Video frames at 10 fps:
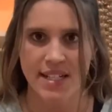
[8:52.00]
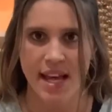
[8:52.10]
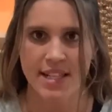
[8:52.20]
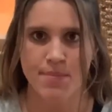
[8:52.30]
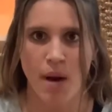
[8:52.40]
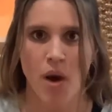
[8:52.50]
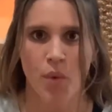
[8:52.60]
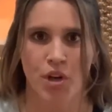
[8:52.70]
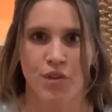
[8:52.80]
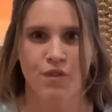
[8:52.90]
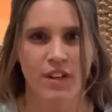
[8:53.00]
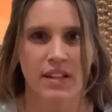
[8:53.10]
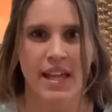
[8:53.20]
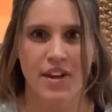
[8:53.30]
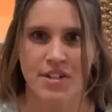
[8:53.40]
that spot where you feel
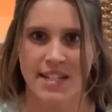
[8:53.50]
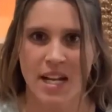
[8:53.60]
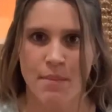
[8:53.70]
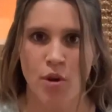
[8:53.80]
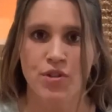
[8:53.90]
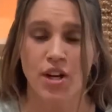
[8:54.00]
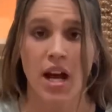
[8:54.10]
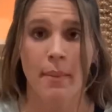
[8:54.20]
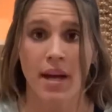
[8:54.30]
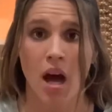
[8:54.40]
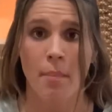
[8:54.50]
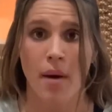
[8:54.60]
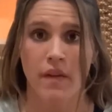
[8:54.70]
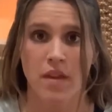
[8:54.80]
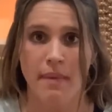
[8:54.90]
like your sitting bones are coming up
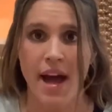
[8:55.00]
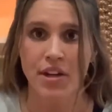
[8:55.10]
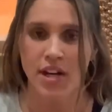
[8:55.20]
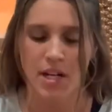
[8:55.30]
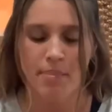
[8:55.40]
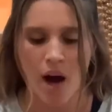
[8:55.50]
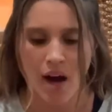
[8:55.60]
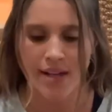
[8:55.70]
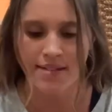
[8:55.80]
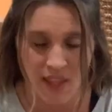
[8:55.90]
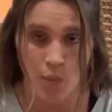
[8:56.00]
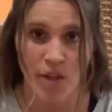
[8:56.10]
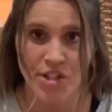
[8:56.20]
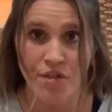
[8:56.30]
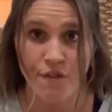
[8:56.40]
off the mat, you're gonna pause. And then
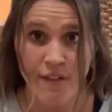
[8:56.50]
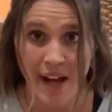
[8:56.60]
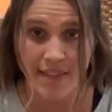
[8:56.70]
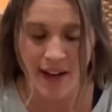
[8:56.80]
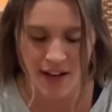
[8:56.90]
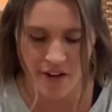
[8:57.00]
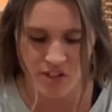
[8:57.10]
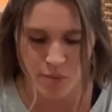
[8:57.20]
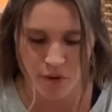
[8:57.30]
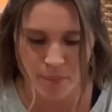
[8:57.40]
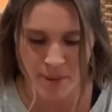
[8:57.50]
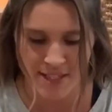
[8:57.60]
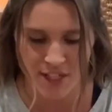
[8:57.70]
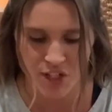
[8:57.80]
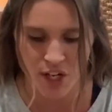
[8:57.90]
once you find that comfortable
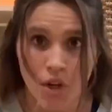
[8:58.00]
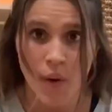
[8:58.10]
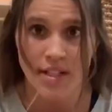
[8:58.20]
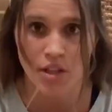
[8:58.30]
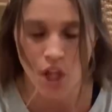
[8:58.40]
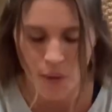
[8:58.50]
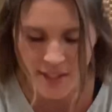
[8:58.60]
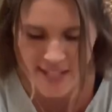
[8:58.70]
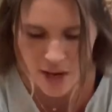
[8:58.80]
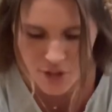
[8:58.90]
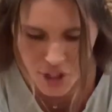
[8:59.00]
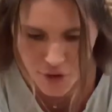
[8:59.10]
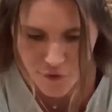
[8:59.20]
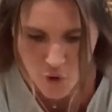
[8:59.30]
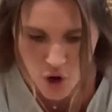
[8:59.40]
position, you're going to lower down to
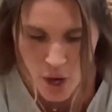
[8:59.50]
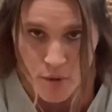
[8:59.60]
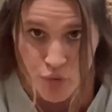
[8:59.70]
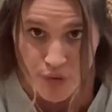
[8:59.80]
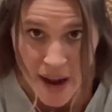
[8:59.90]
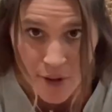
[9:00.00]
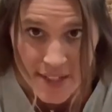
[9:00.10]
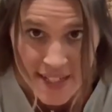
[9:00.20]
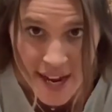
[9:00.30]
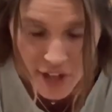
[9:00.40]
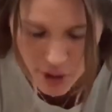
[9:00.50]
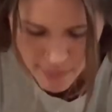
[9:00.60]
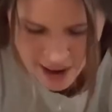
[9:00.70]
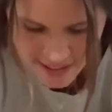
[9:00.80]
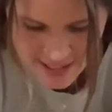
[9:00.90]
your forearms, rounding at your
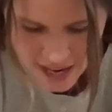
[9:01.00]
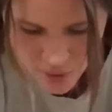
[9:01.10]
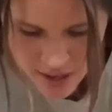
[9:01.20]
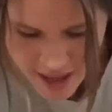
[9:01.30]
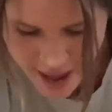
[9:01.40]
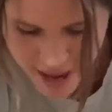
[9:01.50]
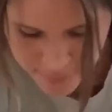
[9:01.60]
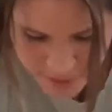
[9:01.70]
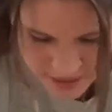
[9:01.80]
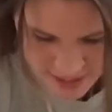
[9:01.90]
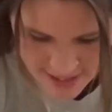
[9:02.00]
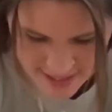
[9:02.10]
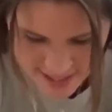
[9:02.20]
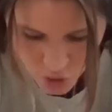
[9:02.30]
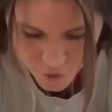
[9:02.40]
back now, and
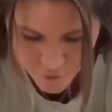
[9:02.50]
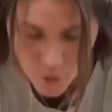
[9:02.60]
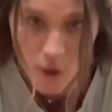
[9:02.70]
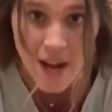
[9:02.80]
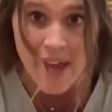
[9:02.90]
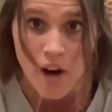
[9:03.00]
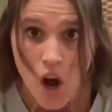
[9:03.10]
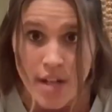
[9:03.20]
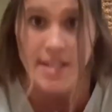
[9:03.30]
placing your forehead onto